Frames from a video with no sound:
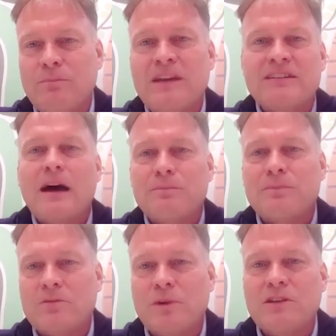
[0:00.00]
picked up
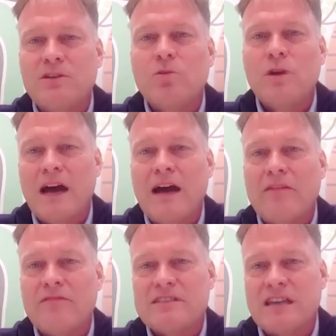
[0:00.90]
that we do
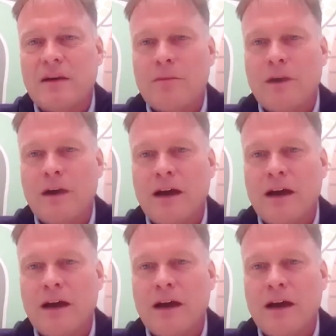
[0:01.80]
have some